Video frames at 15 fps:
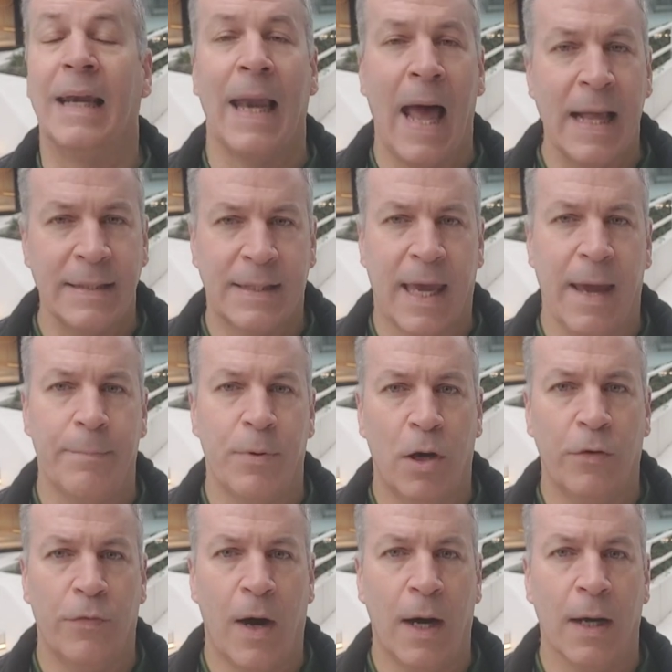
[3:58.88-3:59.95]
landscape
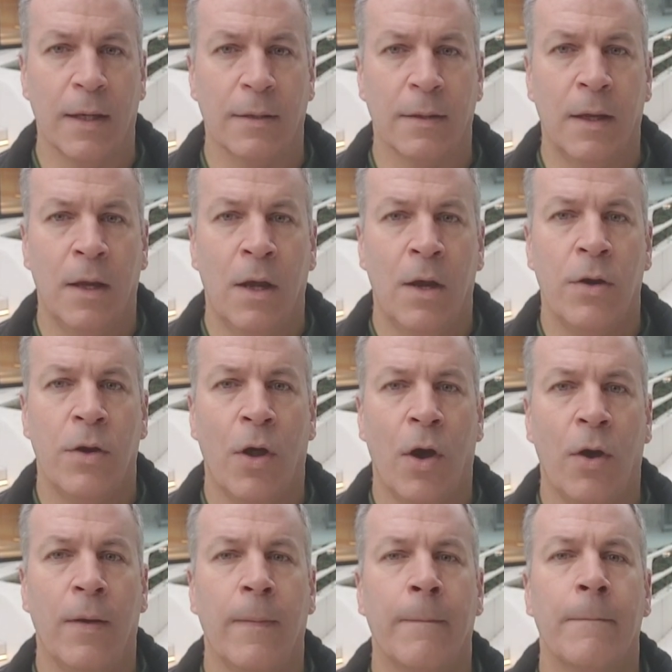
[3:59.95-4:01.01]
of Ireland.
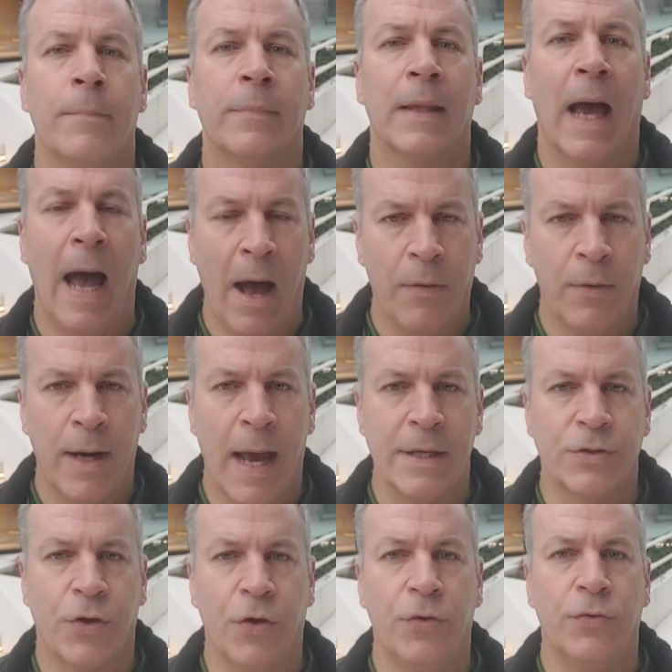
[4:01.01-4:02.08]
Now, I would
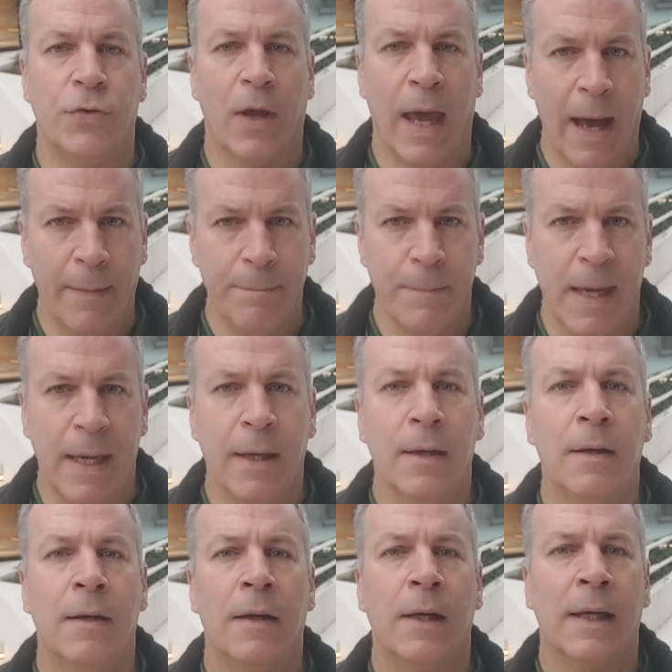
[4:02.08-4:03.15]
ask you to help
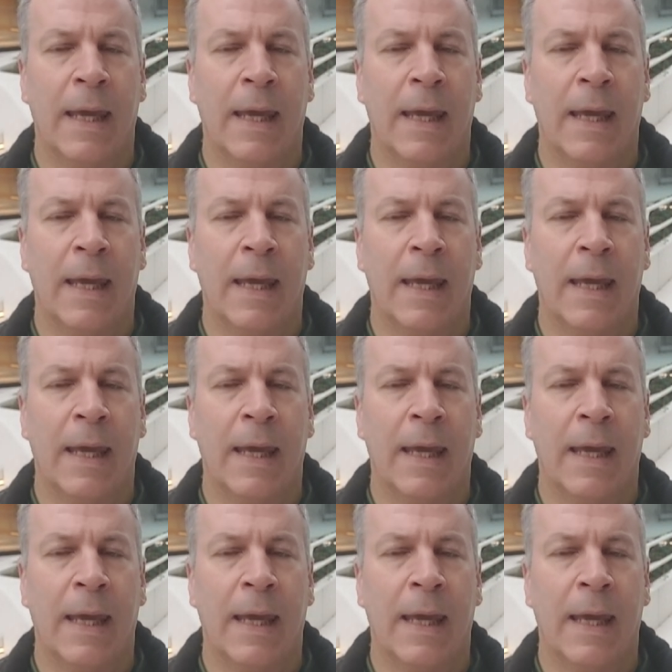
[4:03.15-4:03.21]
me